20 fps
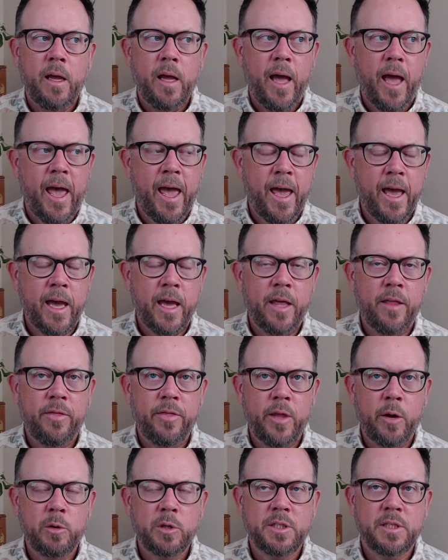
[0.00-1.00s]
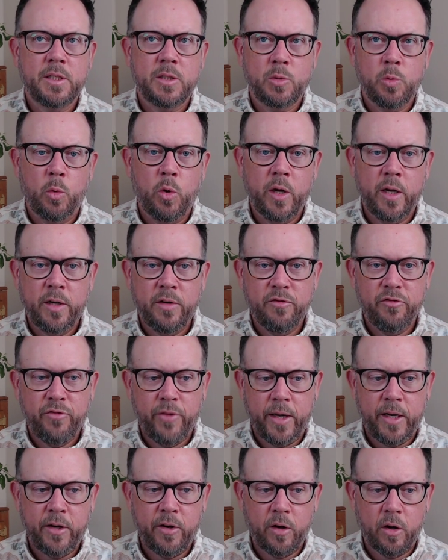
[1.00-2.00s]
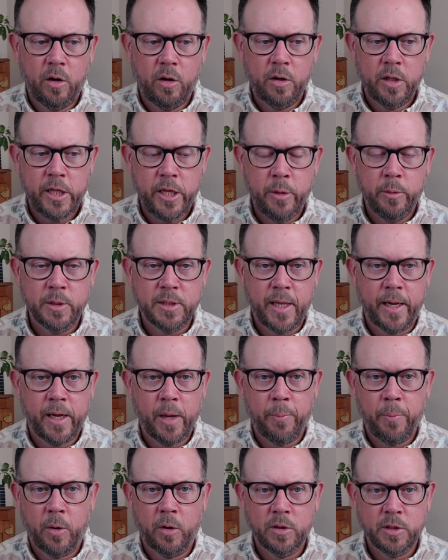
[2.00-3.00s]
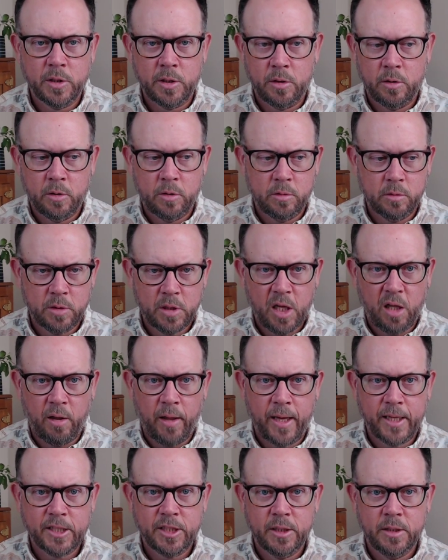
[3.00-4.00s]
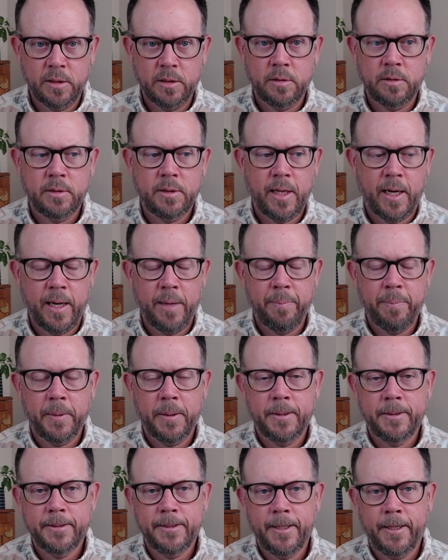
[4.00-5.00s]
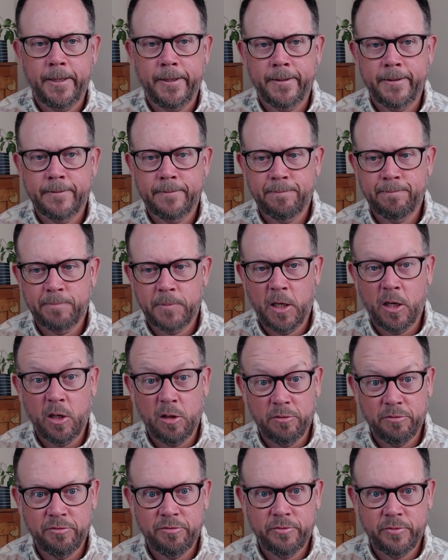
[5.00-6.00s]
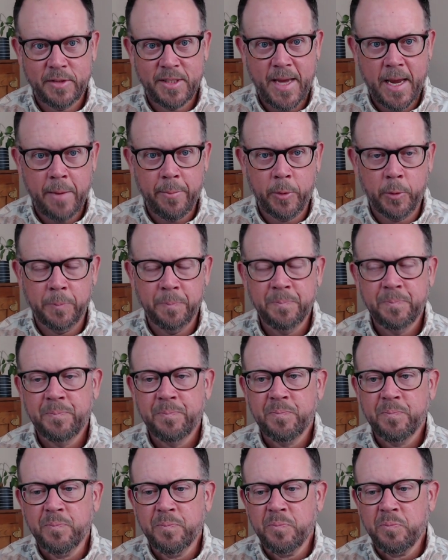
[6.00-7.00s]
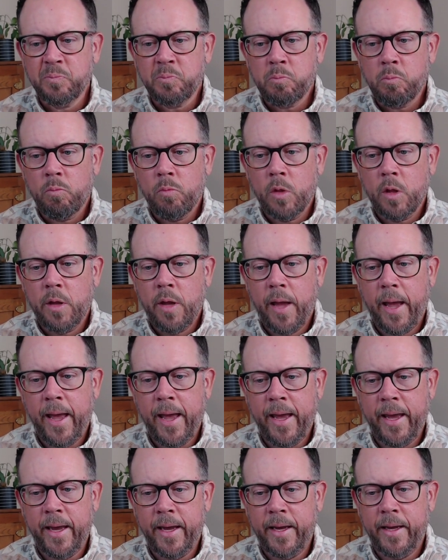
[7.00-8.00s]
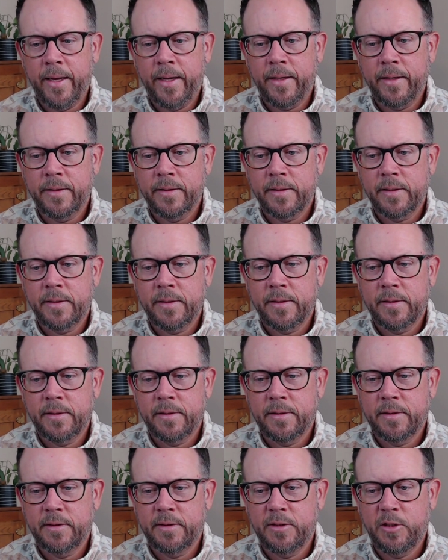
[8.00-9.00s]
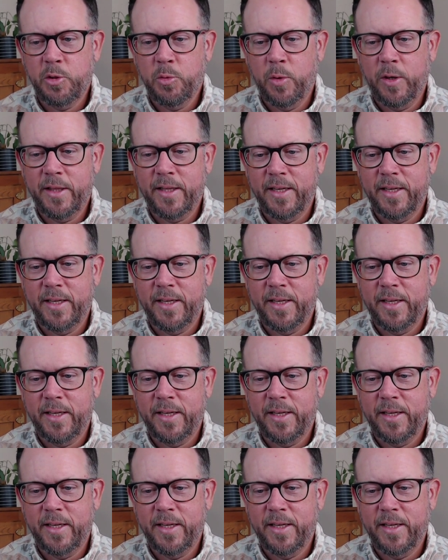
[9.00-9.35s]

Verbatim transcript: And there was this one vendor, it was like a personal collection type uh, of table. And you won the